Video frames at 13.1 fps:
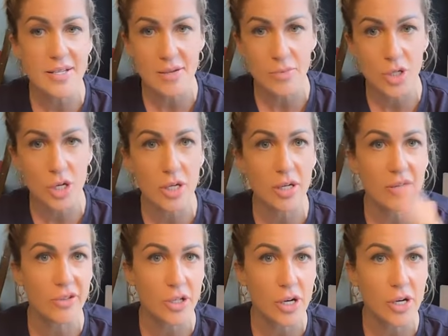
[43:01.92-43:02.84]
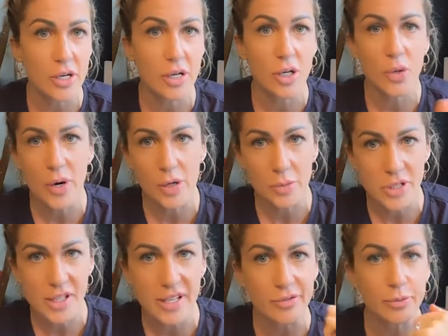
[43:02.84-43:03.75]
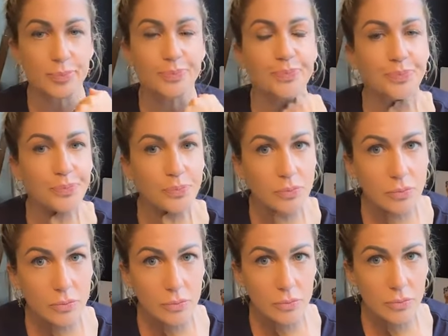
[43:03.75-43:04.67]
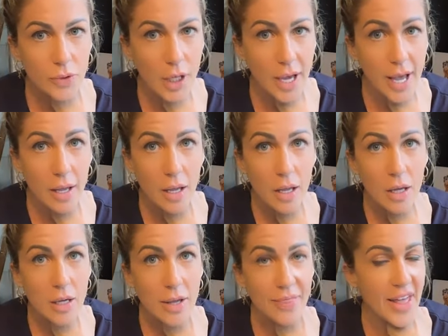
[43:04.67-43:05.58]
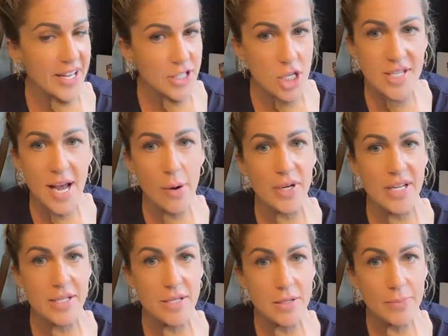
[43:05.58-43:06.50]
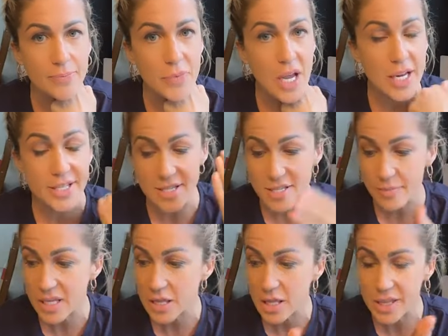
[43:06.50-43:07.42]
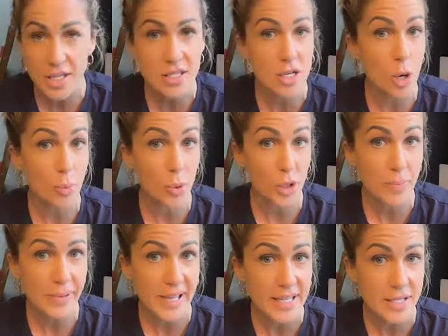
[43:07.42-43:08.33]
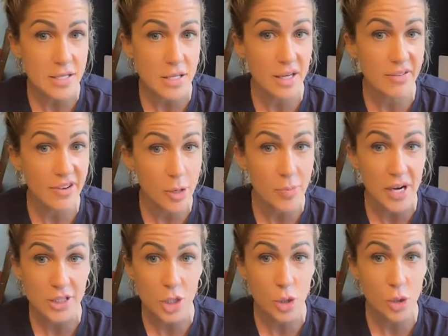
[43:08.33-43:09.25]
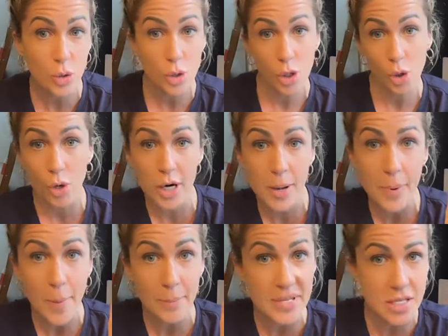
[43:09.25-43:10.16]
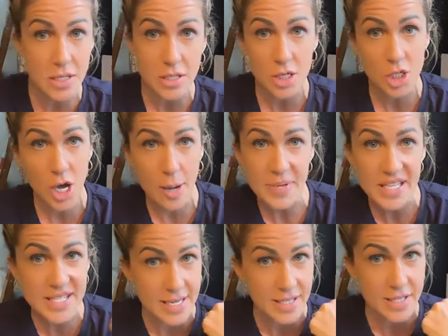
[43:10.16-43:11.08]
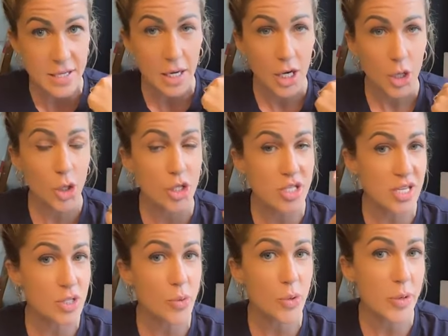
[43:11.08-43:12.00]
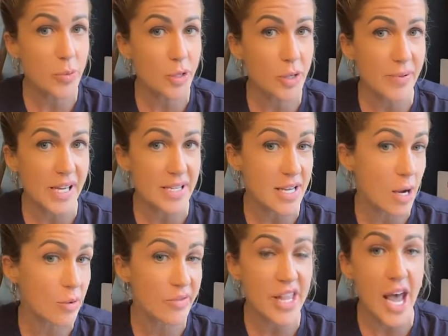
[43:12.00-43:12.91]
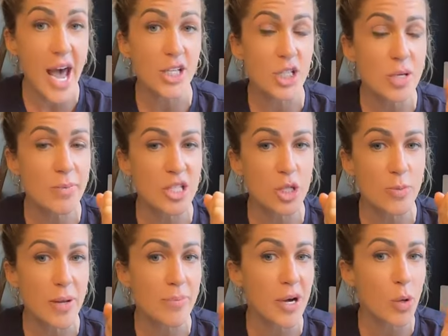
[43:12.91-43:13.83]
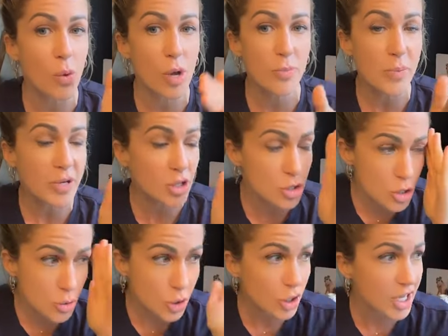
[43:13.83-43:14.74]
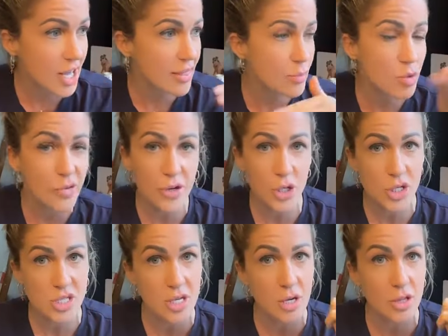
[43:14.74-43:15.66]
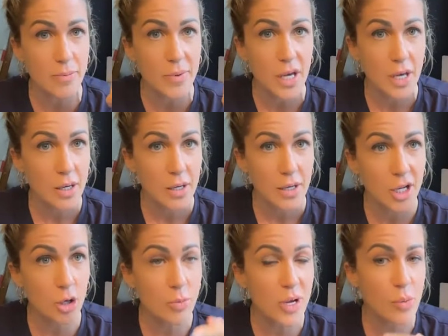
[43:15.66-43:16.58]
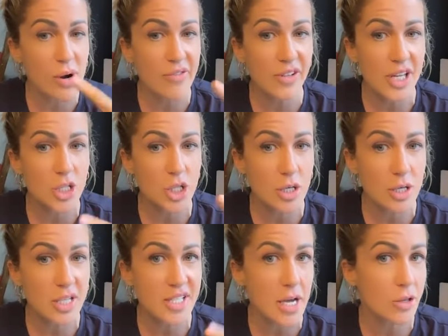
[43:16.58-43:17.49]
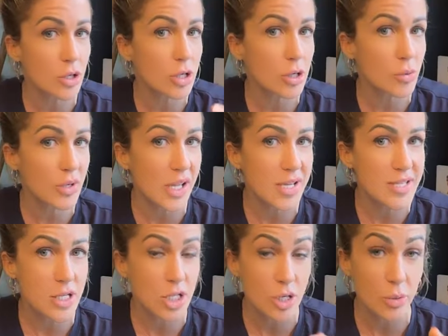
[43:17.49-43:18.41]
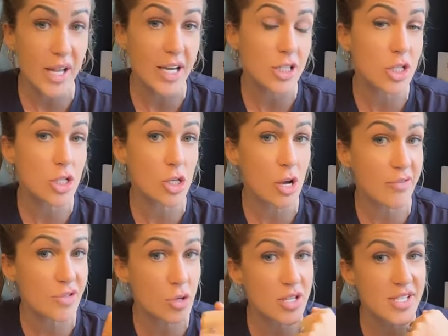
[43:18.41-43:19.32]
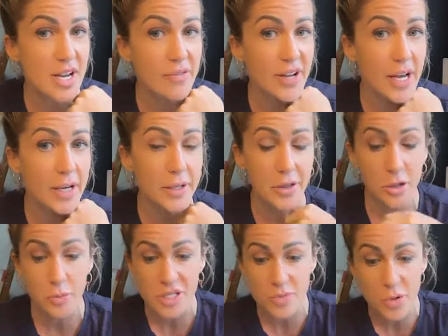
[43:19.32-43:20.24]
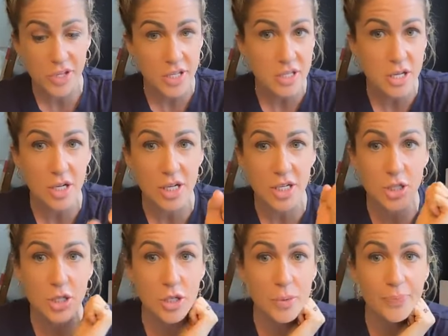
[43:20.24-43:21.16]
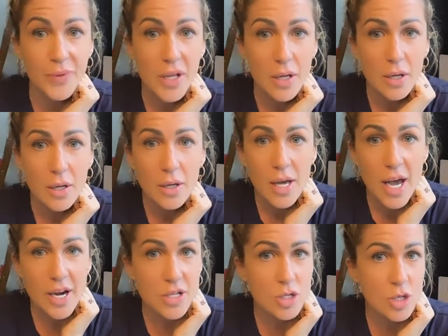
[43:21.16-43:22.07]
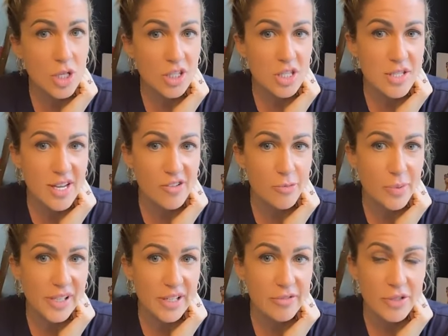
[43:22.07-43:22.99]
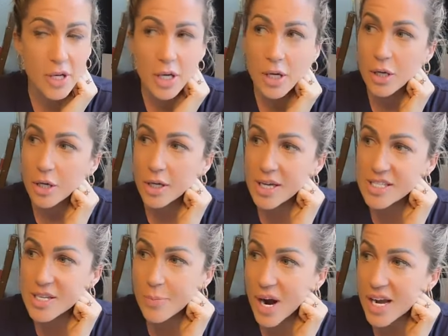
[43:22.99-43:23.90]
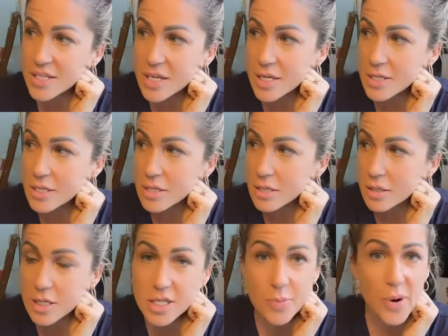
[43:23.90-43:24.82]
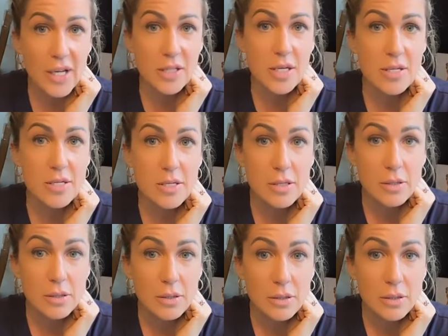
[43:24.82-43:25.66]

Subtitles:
that, some don't. If you don't, you're welcome to leave. Okay, that's just how it is. It doesn't mean that things are not put in place in a very practical, grown-up business type sense. Those things will be put in place, however they're actually meant to be, but it won't be because you were looking at them or focusing on them. It'll be a revelation and a download and a realization. It will actually just kind of sort itself out, and there'll be small things that you need to do. How do you strengthen self-belief? It's a practice. It's a practice.